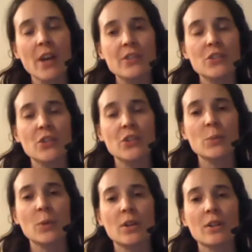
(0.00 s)
that's just
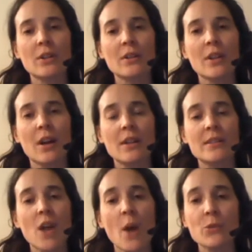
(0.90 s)
what
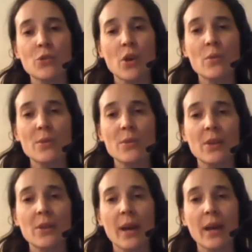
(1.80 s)
Lance Armstrong was
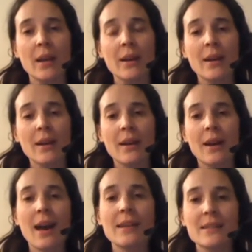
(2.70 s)
doing
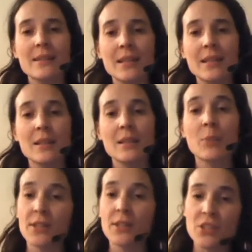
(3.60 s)
and the
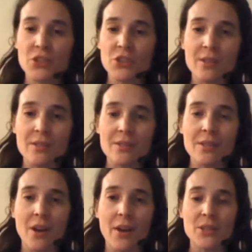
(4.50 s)
politicians
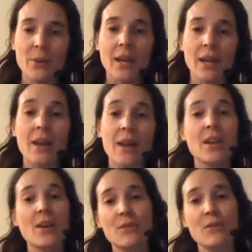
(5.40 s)
are doing at
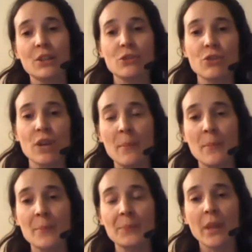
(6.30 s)
the other extreme.
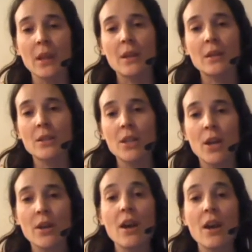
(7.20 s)
You
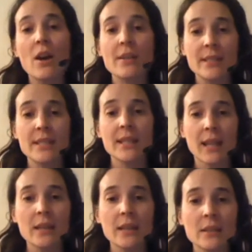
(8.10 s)
know, they are
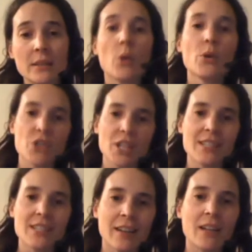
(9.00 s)
stealing or
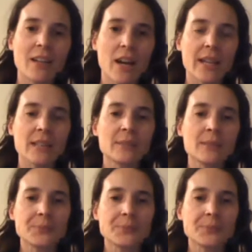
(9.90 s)
cheating and lying,